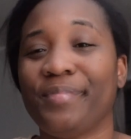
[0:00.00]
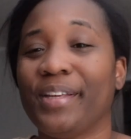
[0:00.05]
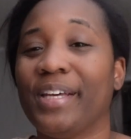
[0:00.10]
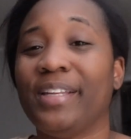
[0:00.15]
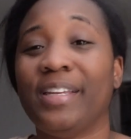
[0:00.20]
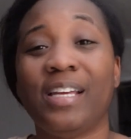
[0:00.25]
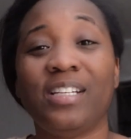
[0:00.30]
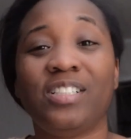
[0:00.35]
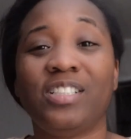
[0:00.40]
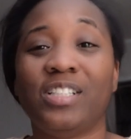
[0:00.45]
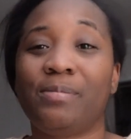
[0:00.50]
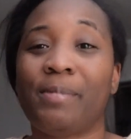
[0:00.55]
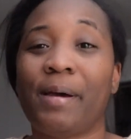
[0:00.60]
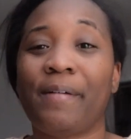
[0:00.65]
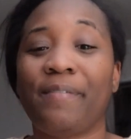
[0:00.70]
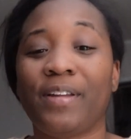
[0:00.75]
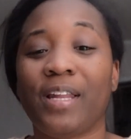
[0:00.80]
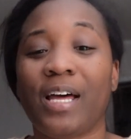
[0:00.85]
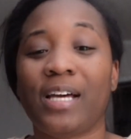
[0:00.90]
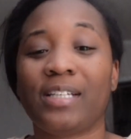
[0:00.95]
And that's just my
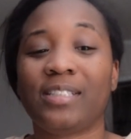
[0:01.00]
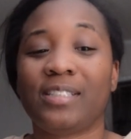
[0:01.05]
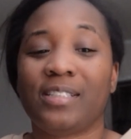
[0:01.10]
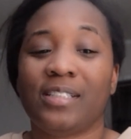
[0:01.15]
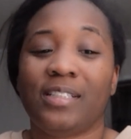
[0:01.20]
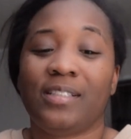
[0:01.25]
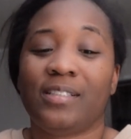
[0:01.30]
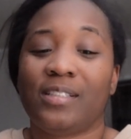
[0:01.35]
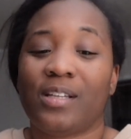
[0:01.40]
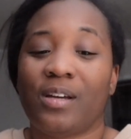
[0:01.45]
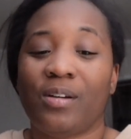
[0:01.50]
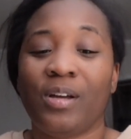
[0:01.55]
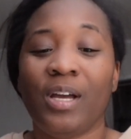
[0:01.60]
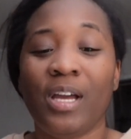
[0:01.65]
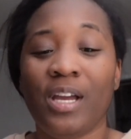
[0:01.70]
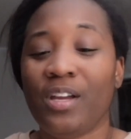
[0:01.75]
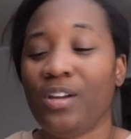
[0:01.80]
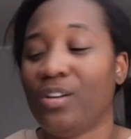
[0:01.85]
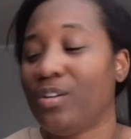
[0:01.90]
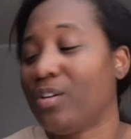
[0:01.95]
philosophy. So,
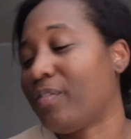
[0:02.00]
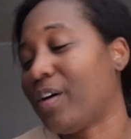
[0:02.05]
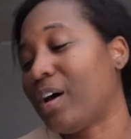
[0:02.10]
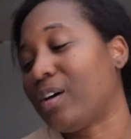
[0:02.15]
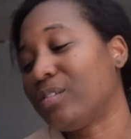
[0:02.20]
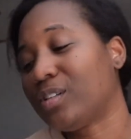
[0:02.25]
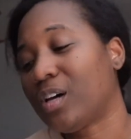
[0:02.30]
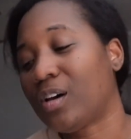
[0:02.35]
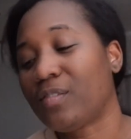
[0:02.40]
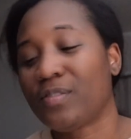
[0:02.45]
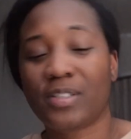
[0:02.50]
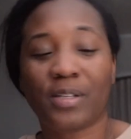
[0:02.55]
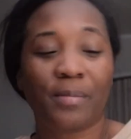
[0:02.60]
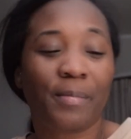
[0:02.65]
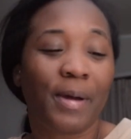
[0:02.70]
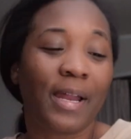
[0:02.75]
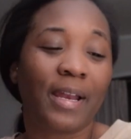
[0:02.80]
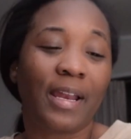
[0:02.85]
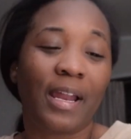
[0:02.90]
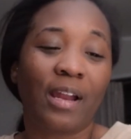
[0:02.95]
you know, if I don't talk to
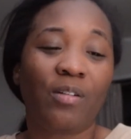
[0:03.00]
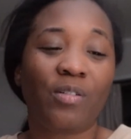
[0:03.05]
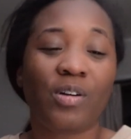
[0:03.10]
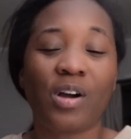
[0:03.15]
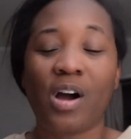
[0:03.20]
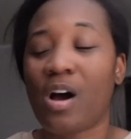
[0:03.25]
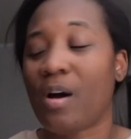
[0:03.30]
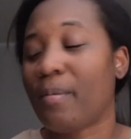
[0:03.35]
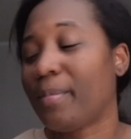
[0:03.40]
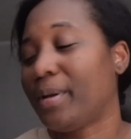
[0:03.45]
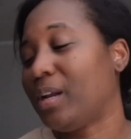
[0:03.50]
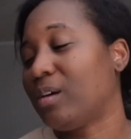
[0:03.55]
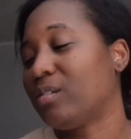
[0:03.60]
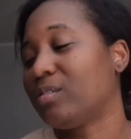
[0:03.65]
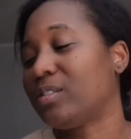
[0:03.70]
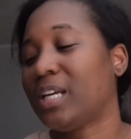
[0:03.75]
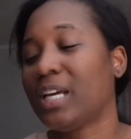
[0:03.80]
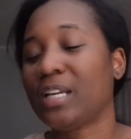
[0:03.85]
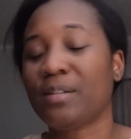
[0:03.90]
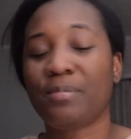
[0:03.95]
somebody, they don't call me, they
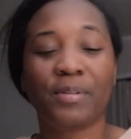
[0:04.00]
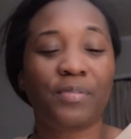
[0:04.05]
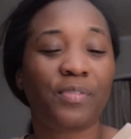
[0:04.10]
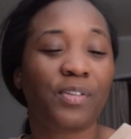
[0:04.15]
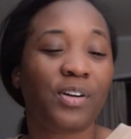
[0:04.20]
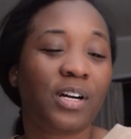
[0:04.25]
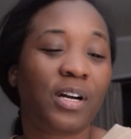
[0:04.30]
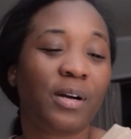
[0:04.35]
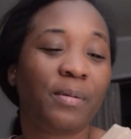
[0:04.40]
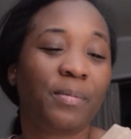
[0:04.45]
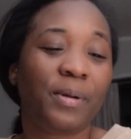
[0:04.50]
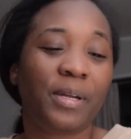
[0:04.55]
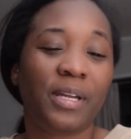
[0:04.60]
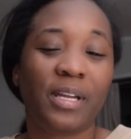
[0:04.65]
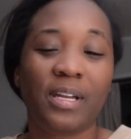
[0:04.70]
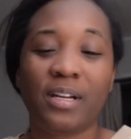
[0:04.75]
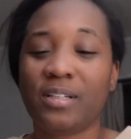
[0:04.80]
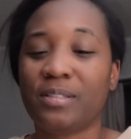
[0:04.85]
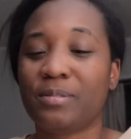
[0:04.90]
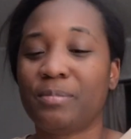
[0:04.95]
don't text me for a couple
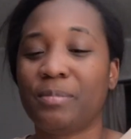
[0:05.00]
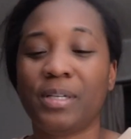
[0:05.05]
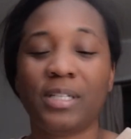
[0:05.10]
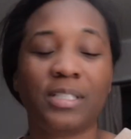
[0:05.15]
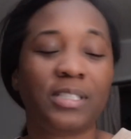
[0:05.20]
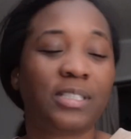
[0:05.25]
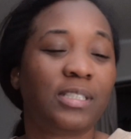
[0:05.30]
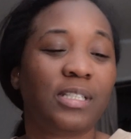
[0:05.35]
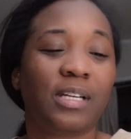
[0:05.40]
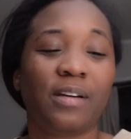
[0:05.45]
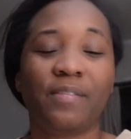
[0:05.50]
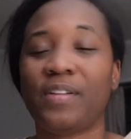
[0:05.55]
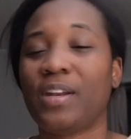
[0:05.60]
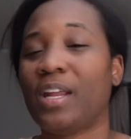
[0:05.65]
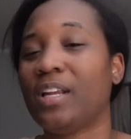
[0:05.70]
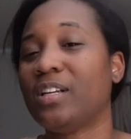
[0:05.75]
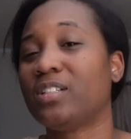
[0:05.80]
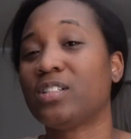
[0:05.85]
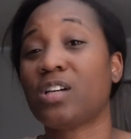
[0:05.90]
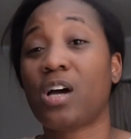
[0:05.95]
years, months, and stuff, and
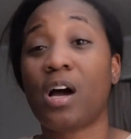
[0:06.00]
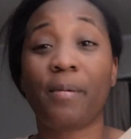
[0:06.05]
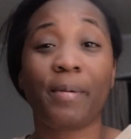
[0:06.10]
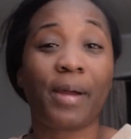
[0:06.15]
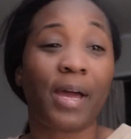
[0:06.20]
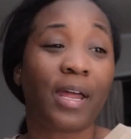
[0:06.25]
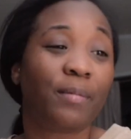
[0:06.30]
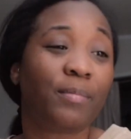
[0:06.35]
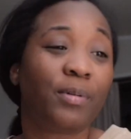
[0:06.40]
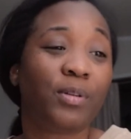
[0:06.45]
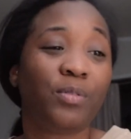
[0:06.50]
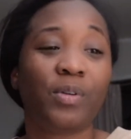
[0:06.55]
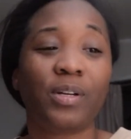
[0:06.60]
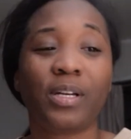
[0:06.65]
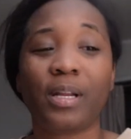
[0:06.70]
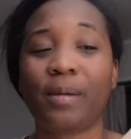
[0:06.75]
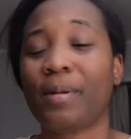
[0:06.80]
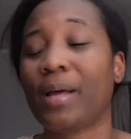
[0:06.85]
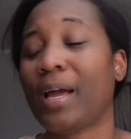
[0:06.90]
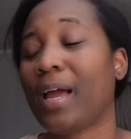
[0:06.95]
they just call me out of the blue one
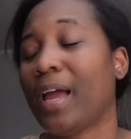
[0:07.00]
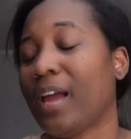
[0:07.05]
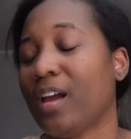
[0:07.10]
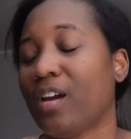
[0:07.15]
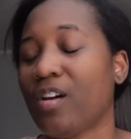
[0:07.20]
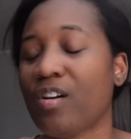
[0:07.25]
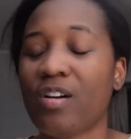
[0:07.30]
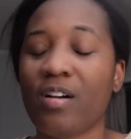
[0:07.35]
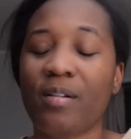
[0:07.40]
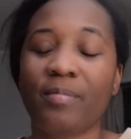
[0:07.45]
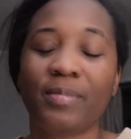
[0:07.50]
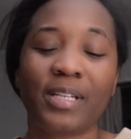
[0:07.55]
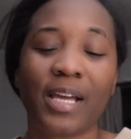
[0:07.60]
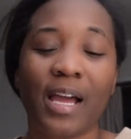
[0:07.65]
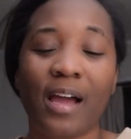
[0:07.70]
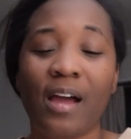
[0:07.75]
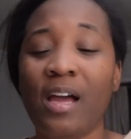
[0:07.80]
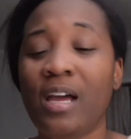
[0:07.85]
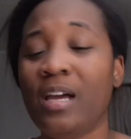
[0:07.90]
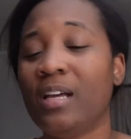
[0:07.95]
day, like, hey, girl, I'm
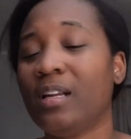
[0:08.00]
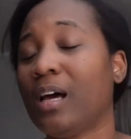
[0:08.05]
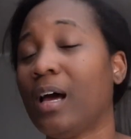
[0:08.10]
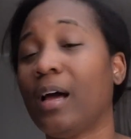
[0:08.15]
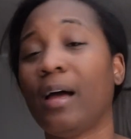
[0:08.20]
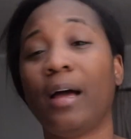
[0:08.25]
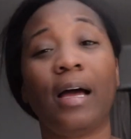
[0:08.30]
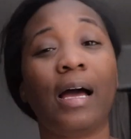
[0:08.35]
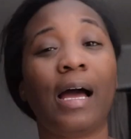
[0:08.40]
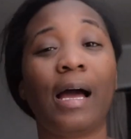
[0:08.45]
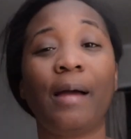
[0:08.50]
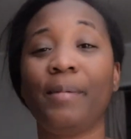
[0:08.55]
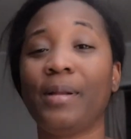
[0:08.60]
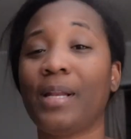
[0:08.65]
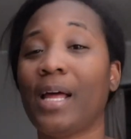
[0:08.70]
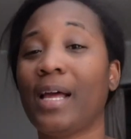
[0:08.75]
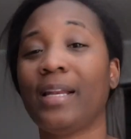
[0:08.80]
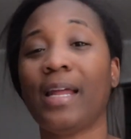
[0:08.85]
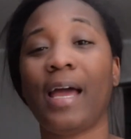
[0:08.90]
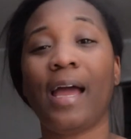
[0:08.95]
tired. I be
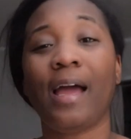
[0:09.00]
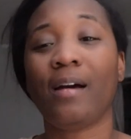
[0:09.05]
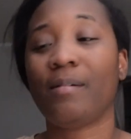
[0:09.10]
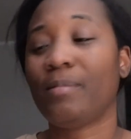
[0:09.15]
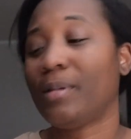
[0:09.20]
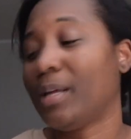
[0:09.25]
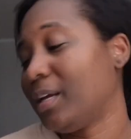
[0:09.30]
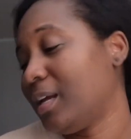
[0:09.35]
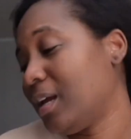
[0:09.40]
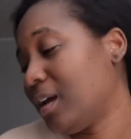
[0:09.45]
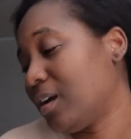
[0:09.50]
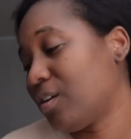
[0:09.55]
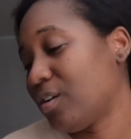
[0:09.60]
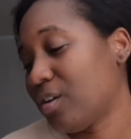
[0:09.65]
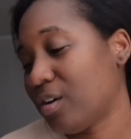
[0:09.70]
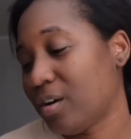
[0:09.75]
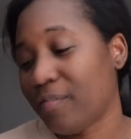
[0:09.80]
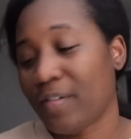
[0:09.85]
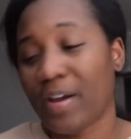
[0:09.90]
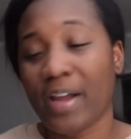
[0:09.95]
like that. I'm like, yeah,
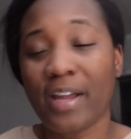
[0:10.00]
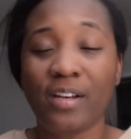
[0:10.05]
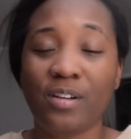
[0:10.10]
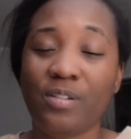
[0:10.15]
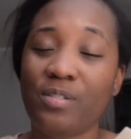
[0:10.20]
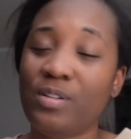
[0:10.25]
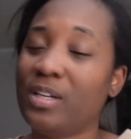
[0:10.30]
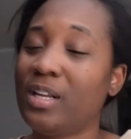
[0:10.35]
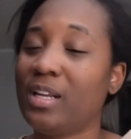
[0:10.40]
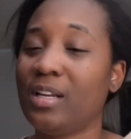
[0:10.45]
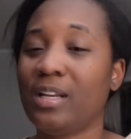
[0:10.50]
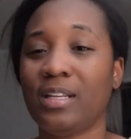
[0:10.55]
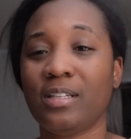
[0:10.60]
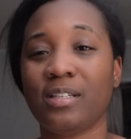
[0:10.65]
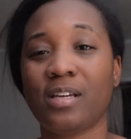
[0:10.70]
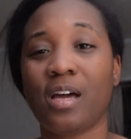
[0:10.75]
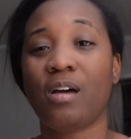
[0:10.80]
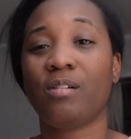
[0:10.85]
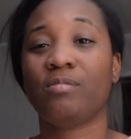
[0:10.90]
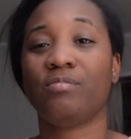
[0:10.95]
girl, I ain't doing nothing, let's
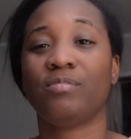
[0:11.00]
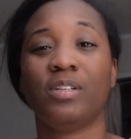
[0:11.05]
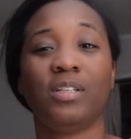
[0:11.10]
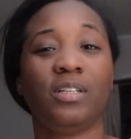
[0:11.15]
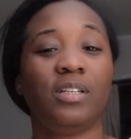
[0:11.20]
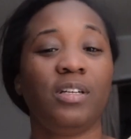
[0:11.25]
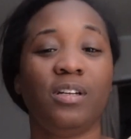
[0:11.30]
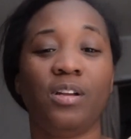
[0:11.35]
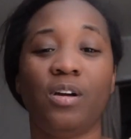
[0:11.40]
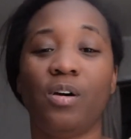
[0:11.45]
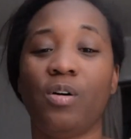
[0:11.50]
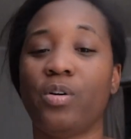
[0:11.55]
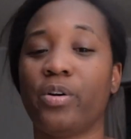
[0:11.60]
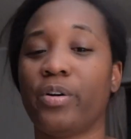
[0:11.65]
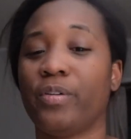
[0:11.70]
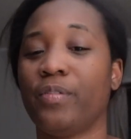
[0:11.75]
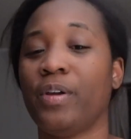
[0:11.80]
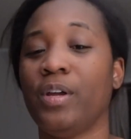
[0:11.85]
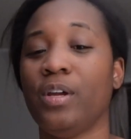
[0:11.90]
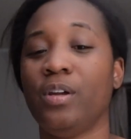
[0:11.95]
go. You know,
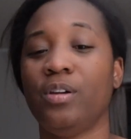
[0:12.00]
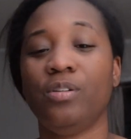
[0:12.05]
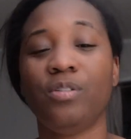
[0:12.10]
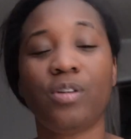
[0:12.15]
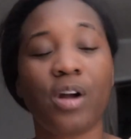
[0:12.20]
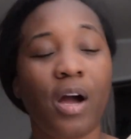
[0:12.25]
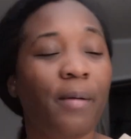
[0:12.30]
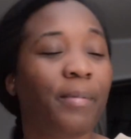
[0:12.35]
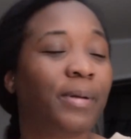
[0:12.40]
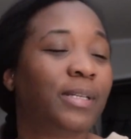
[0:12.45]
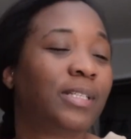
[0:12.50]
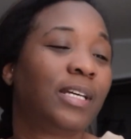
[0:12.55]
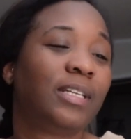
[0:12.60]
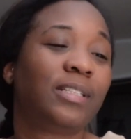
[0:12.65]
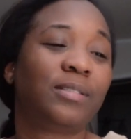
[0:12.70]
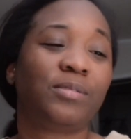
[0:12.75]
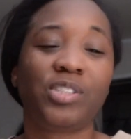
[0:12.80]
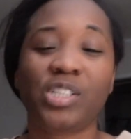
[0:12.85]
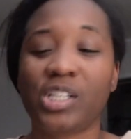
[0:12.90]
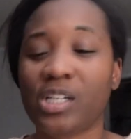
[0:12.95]
or you call me and say
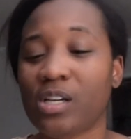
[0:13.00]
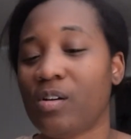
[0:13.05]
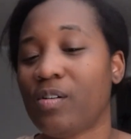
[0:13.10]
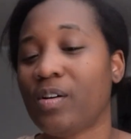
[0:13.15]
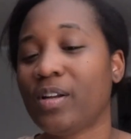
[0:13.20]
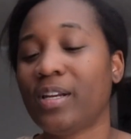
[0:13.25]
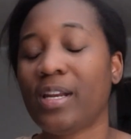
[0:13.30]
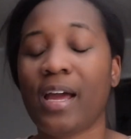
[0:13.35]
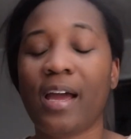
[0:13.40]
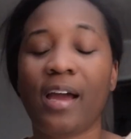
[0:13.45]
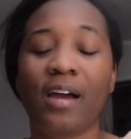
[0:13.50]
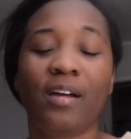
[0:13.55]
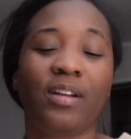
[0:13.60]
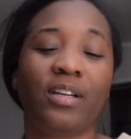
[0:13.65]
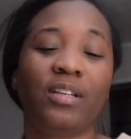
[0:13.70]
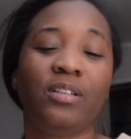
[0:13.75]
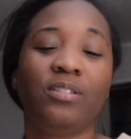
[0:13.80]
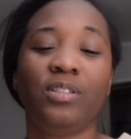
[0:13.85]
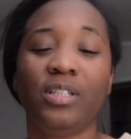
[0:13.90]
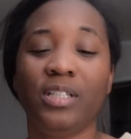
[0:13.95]
some shit going down
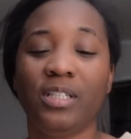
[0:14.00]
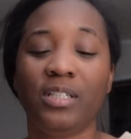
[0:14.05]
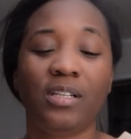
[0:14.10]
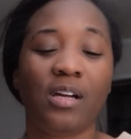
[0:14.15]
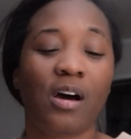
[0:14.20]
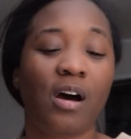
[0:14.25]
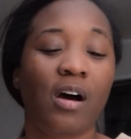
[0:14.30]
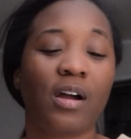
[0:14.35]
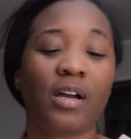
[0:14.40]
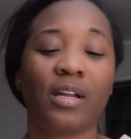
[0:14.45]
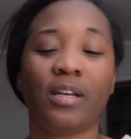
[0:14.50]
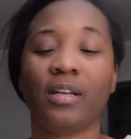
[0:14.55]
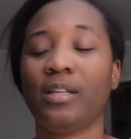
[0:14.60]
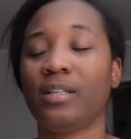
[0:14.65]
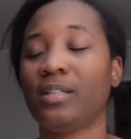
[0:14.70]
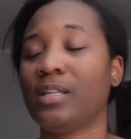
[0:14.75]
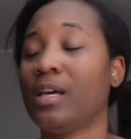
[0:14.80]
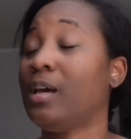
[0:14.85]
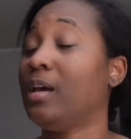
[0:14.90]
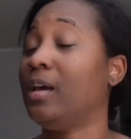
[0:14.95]
and you need to talk and
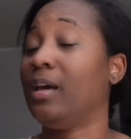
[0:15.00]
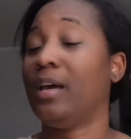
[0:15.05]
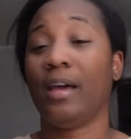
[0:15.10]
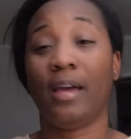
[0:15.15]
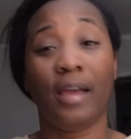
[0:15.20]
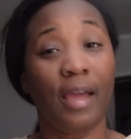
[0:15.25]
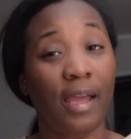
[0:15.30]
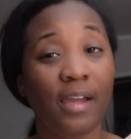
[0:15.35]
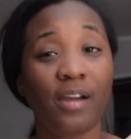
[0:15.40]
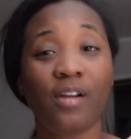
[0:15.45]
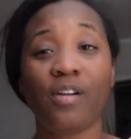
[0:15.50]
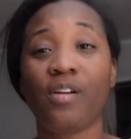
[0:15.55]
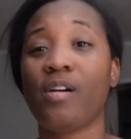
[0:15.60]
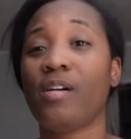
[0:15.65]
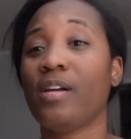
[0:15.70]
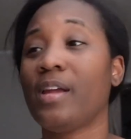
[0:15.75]
this, hey, girl,